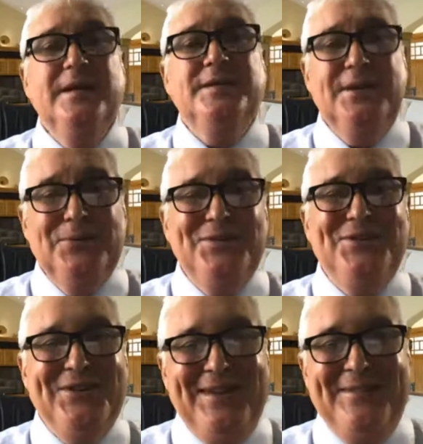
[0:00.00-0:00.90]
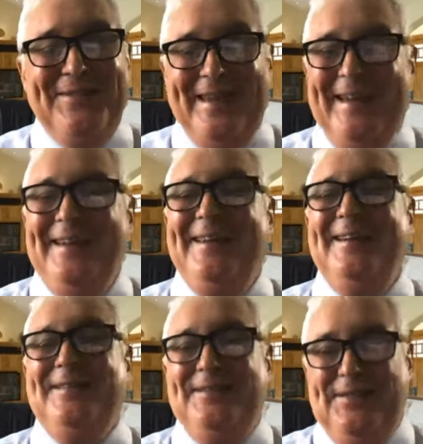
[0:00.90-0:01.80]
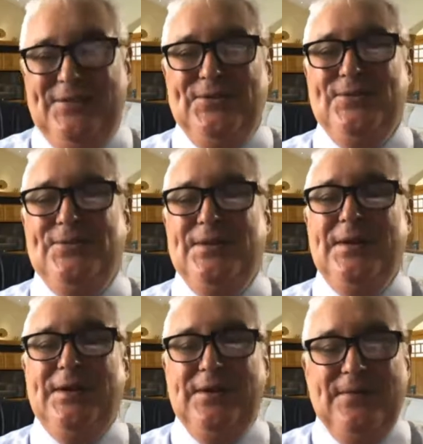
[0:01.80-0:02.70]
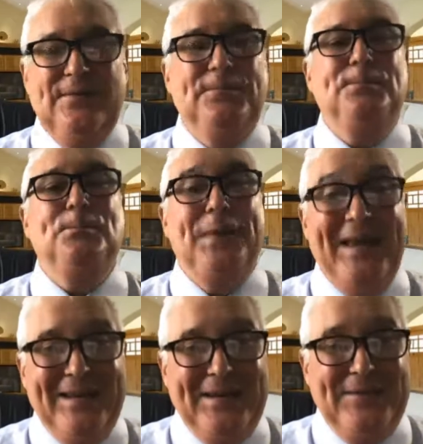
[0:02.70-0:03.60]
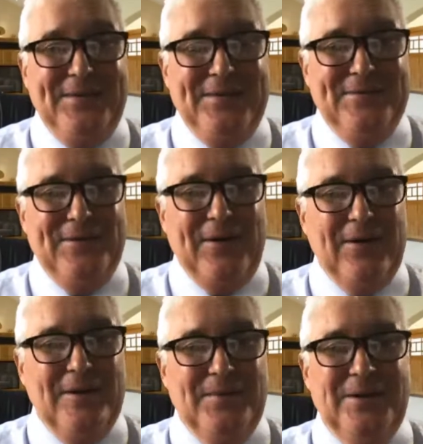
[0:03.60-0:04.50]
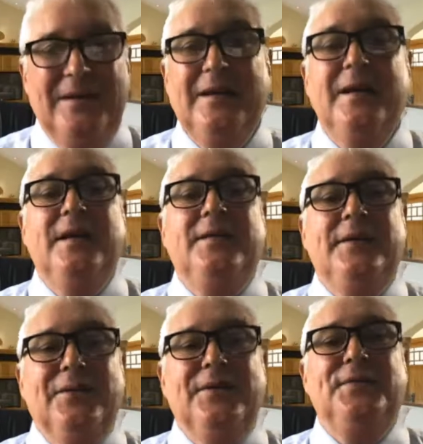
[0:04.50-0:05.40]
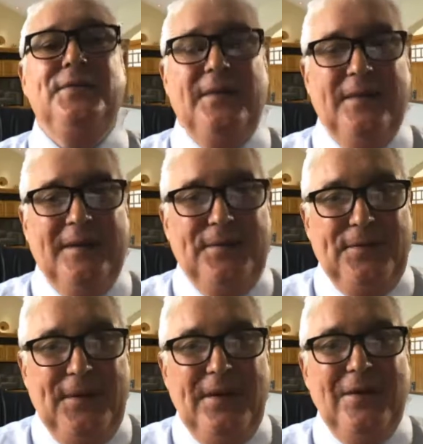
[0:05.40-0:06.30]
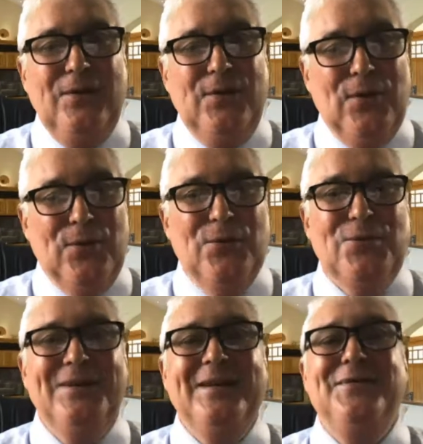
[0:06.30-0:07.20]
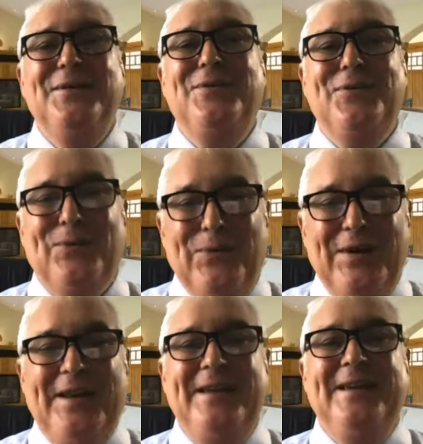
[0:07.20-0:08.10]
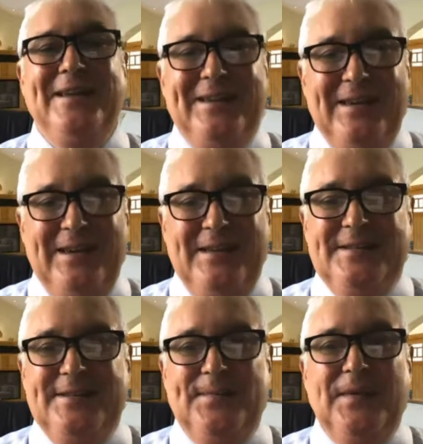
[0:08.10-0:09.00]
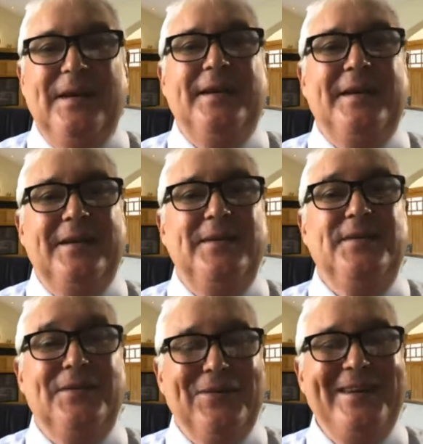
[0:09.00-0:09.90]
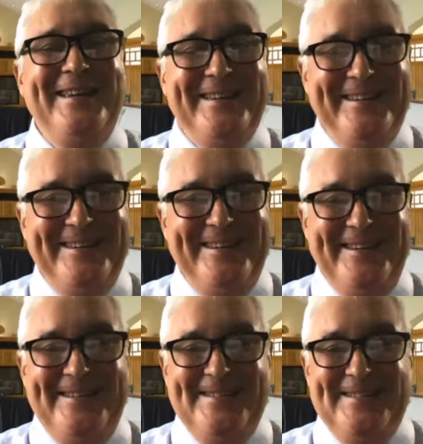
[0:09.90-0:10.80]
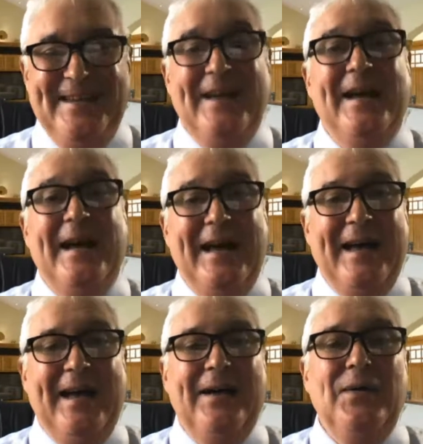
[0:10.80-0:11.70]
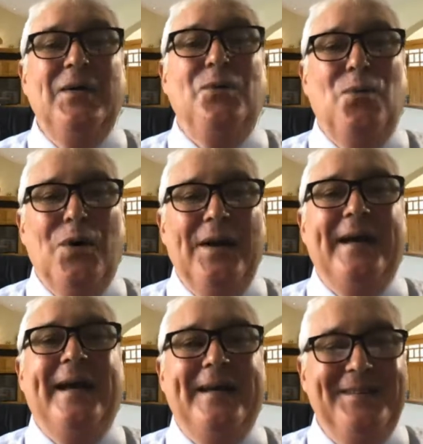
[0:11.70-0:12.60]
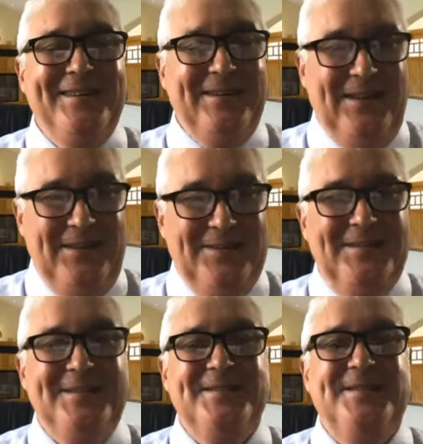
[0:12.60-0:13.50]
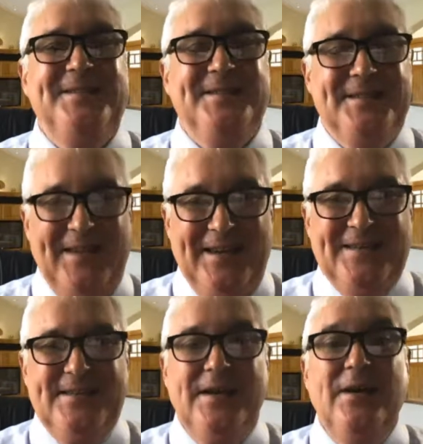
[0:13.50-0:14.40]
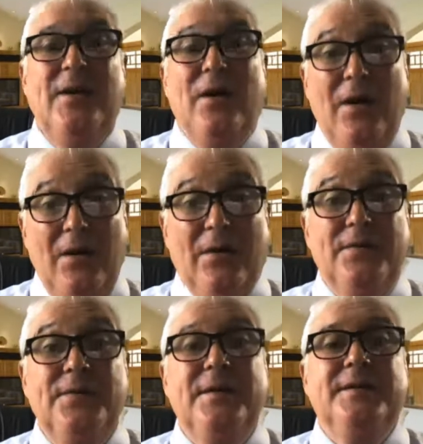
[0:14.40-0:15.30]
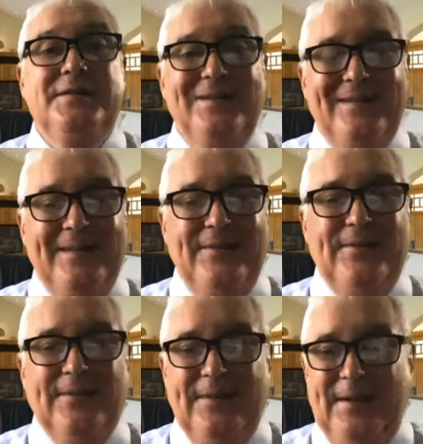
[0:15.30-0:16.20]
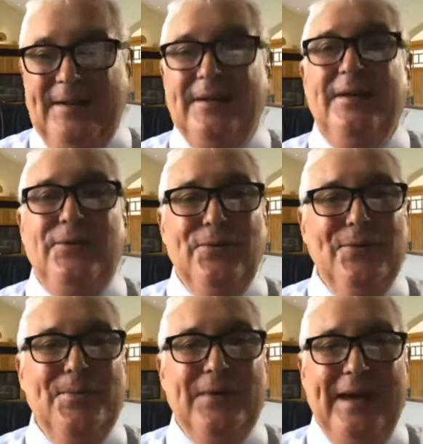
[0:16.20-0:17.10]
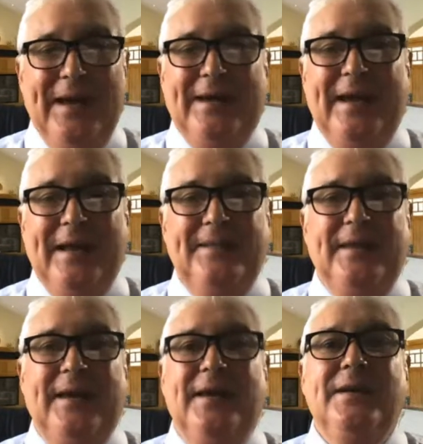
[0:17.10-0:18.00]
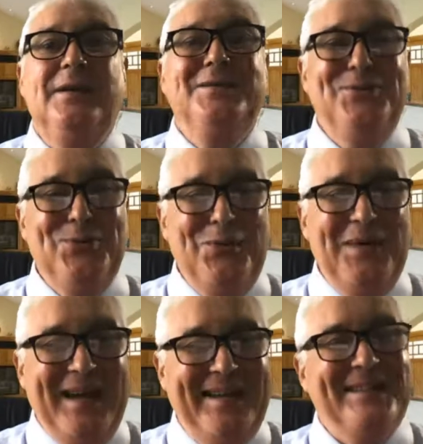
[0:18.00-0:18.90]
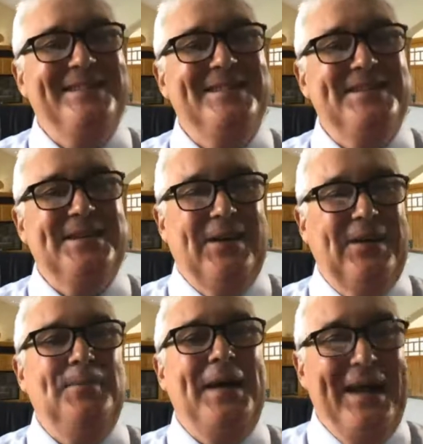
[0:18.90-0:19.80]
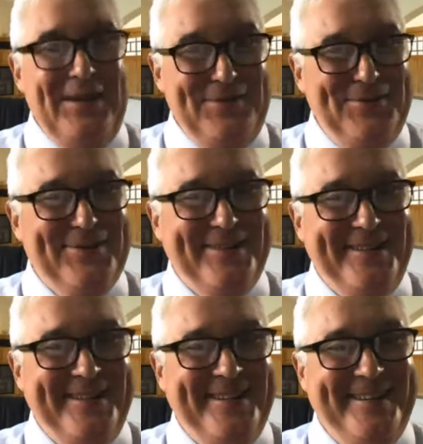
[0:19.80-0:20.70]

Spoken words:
So to achieve that in a digital competitive environment, there are a thing called the 3 E's. Now, the 3 E's are what are the key to the success of delivering your brand out there to a market that's going to pay for it.